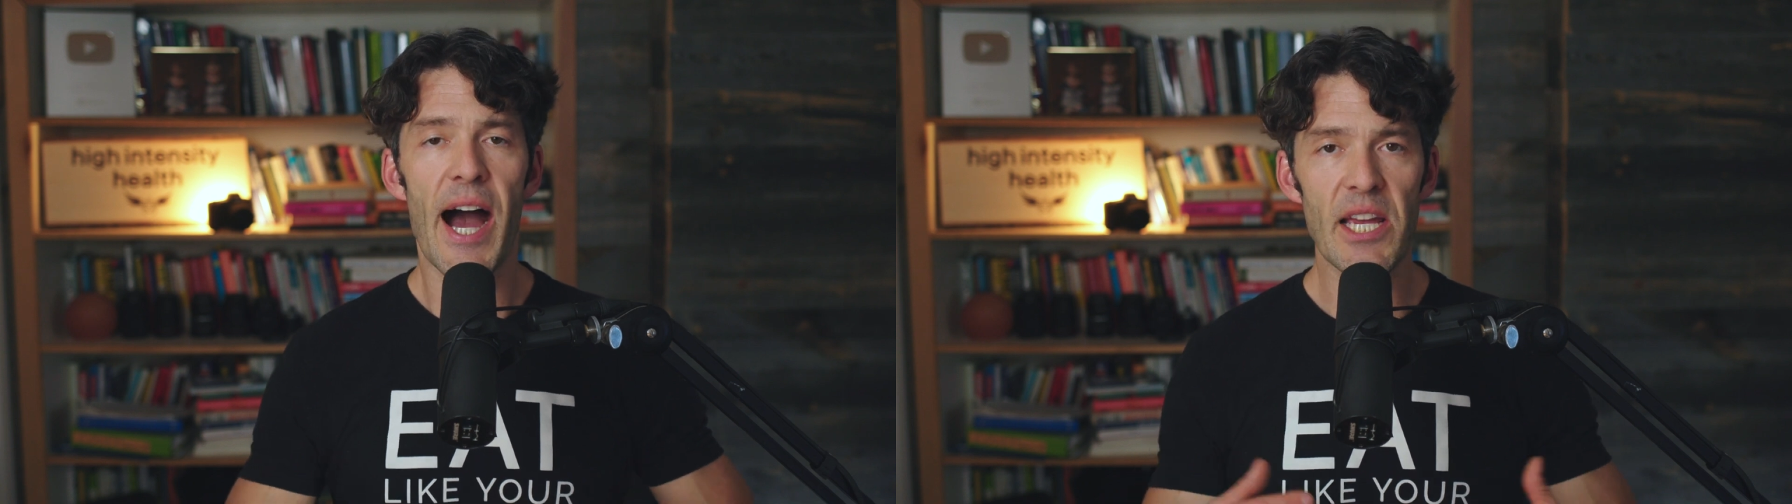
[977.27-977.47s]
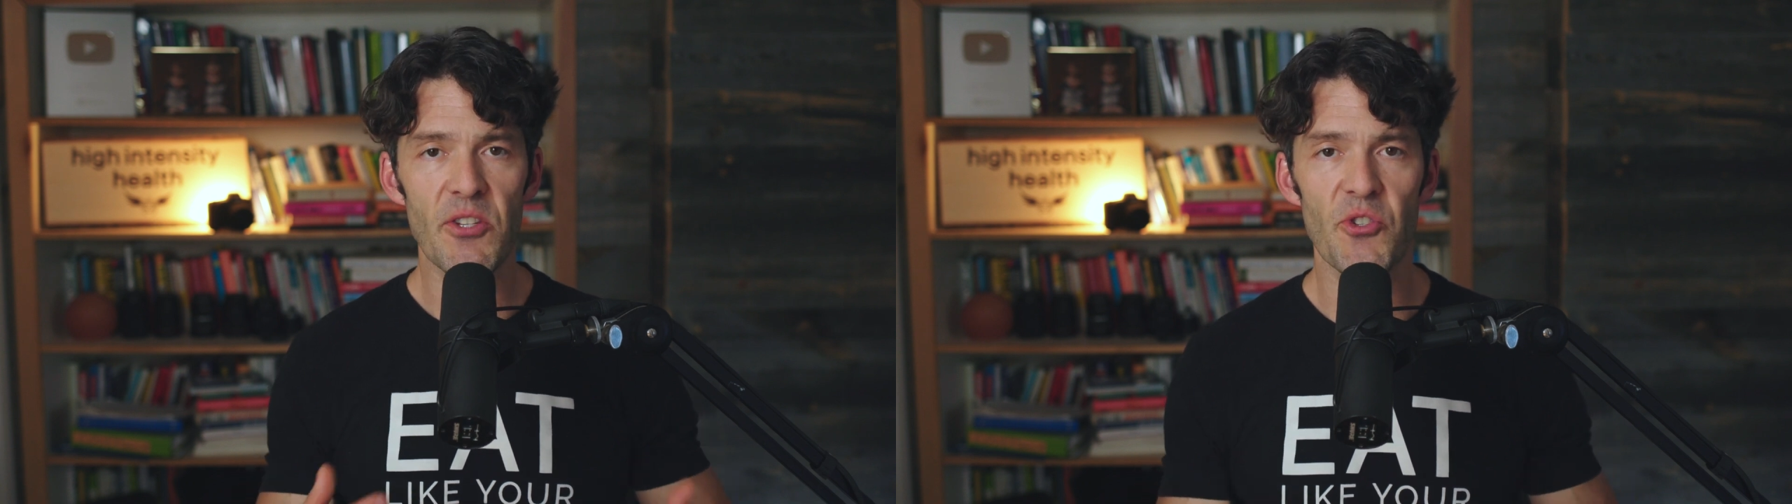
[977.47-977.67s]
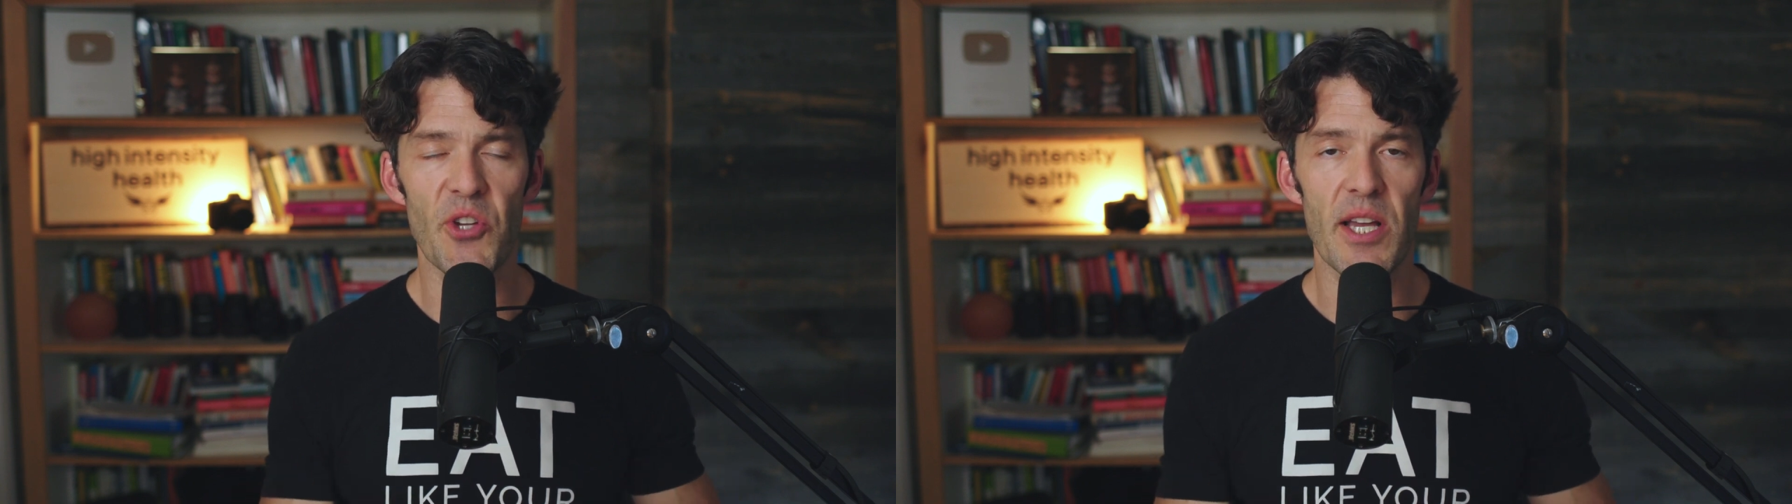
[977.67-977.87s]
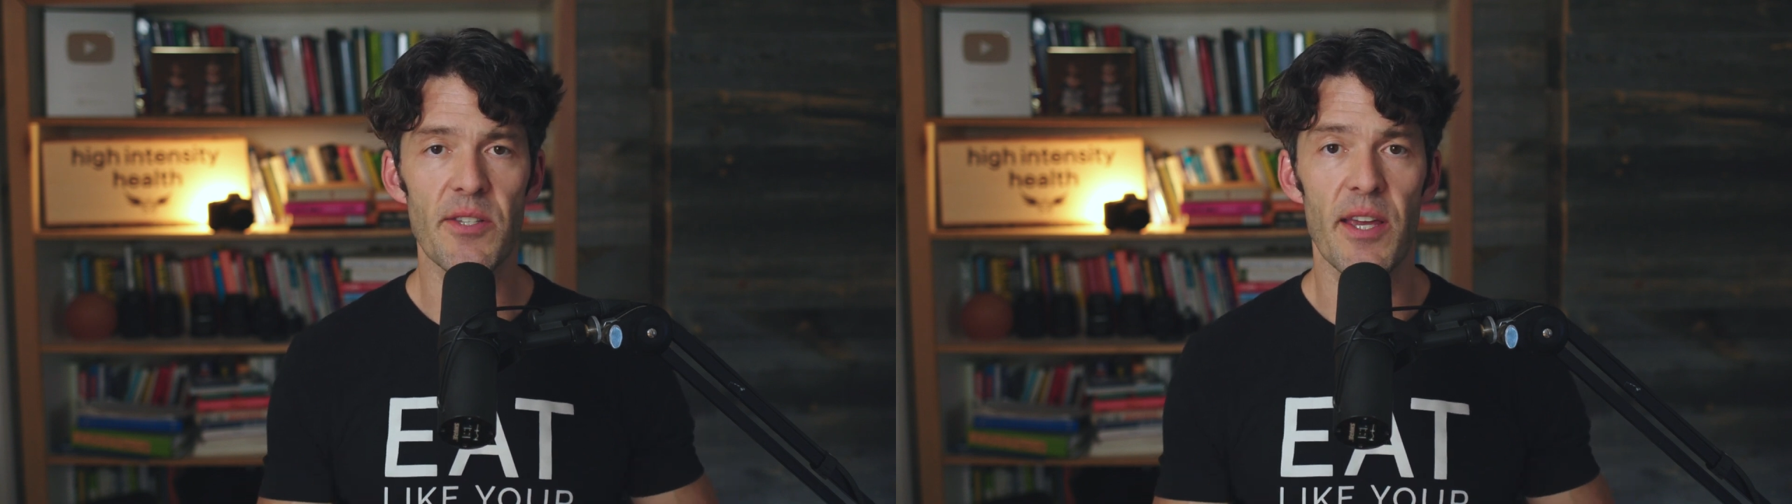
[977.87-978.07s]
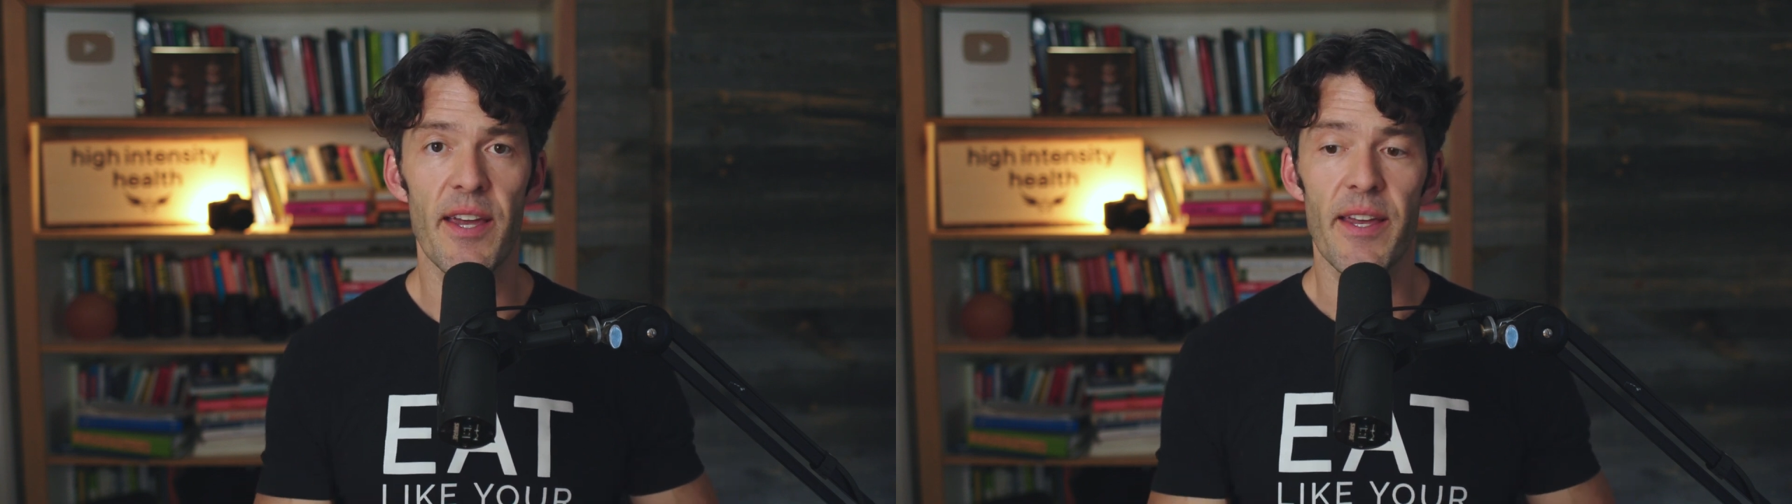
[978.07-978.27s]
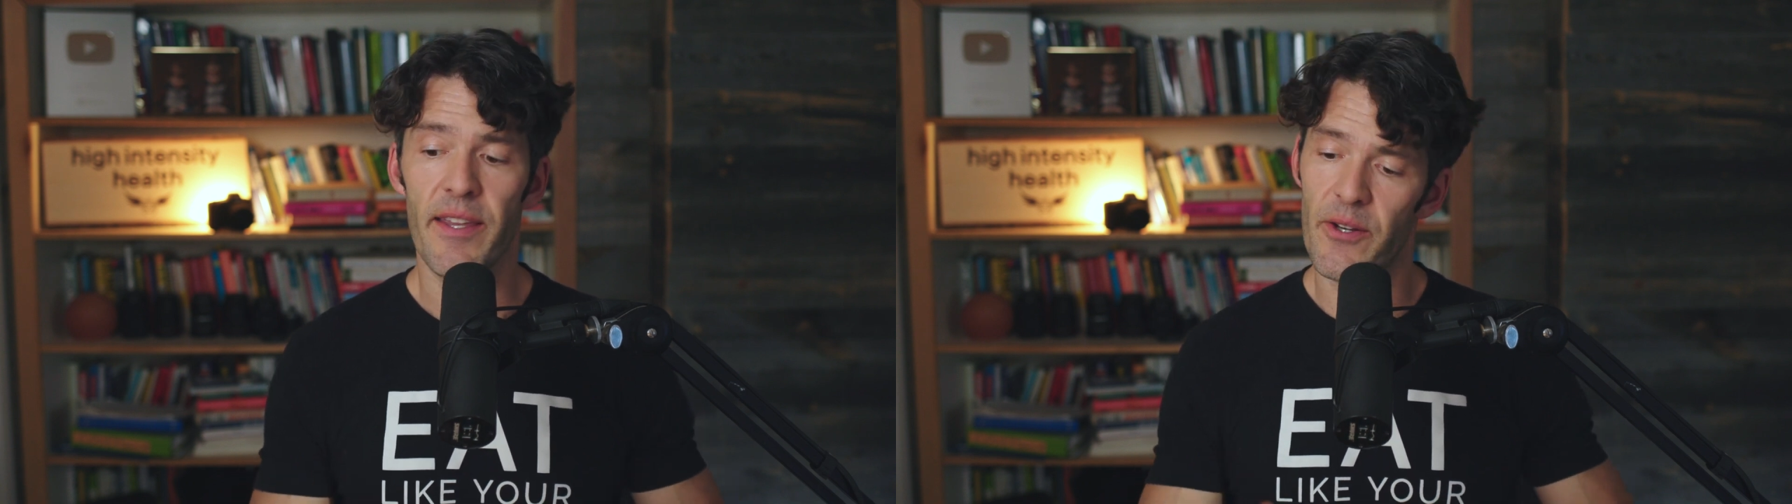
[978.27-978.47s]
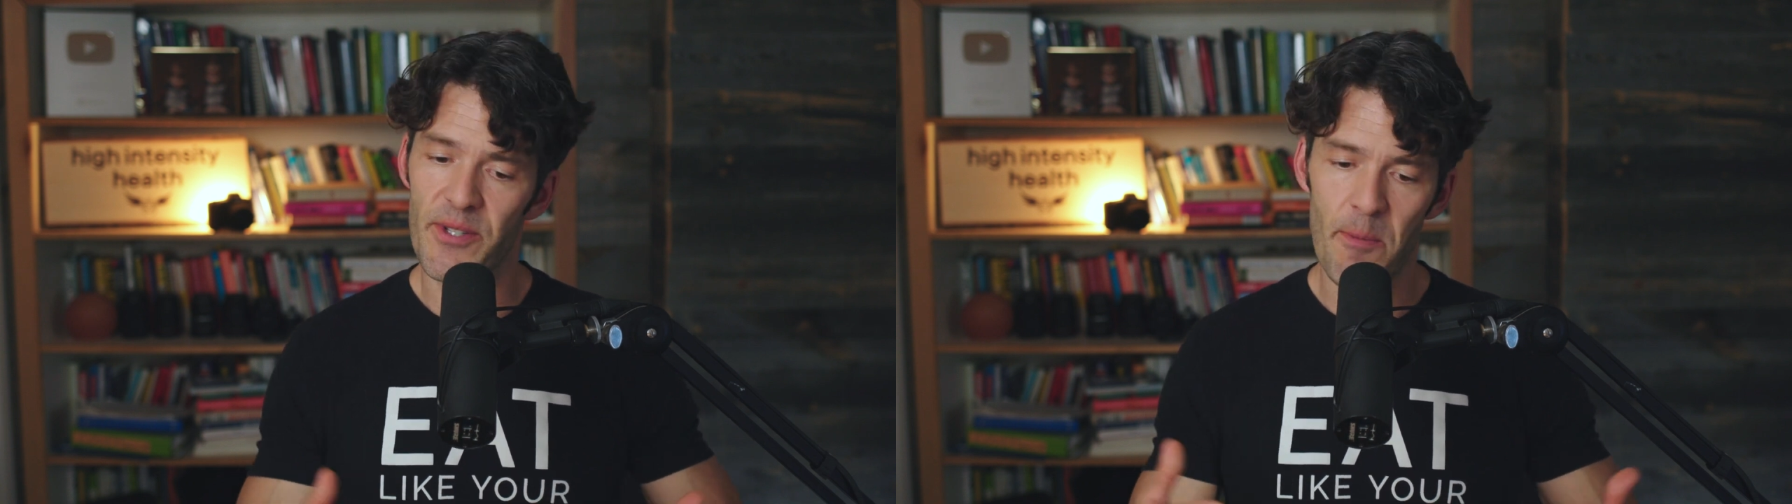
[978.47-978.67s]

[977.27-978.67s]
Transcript: I suggest, you know,